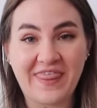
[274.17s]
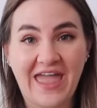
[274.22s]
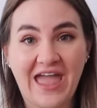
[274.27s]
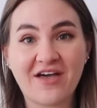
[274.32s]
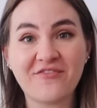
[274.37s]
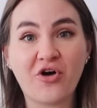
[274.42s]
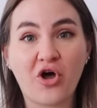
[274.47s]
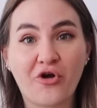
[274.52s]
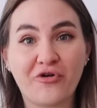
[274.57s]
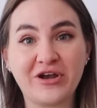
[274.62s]
They
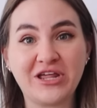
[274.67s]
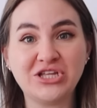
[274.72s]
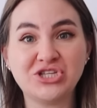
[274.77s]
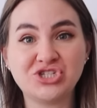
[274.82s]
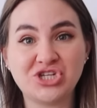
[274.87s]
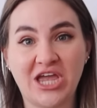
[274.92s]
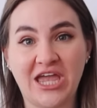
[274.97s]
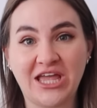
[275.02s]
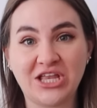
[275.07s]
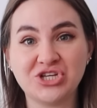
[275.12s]
have already
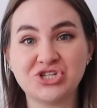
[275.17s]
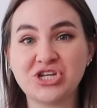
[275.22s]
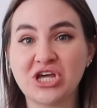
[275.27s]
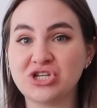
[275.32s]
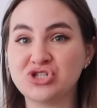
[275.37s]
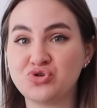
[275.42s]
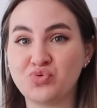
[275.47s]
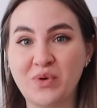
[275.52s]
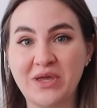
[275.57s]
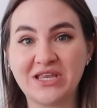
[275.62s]
changed
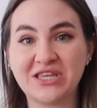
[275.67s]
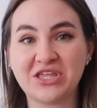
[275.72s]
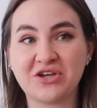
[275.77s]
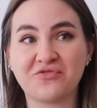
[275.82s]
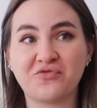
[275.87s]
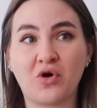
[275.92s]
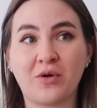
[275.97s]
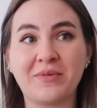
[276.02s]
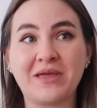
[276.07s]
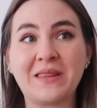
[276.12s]
and tweaked
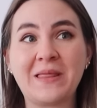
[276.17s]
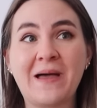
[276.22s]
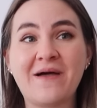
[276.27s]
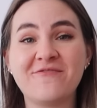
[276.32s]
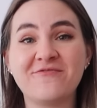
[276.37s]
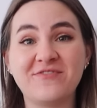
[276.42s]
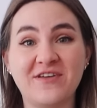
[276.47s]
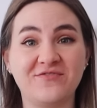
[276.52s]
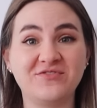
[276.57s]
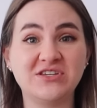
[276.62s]
their
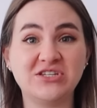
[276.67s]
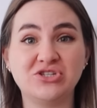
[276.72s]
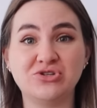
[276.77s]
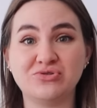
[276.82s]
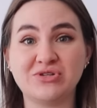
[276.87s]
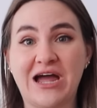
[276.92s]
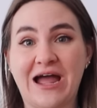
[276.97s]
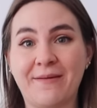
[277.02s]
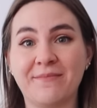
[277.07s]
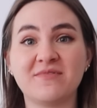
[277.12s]
formula
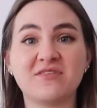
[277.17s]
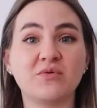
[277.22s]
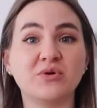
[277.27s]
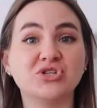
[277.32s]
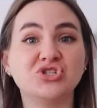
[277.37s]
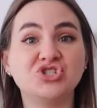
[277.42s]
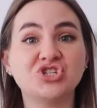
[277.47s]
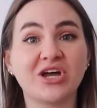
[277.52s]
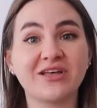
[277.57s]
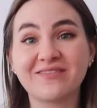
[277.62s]
52 times, so
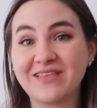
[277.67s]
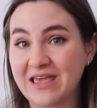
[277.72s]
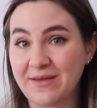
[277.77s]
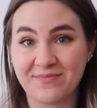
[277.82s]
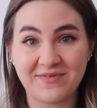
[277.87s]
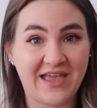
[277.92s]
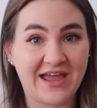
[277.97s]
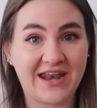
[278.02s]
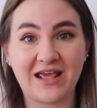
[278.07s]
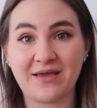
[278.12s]
it just
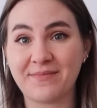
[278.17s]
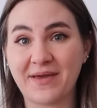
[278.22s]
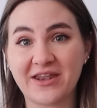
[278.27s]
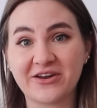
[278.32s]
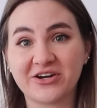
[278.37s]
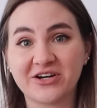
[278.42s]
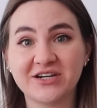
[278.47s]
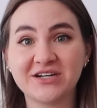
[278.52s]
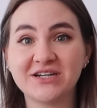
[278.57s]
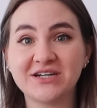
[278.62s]
keeps getting
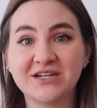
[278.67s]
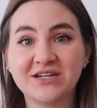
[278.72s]
better.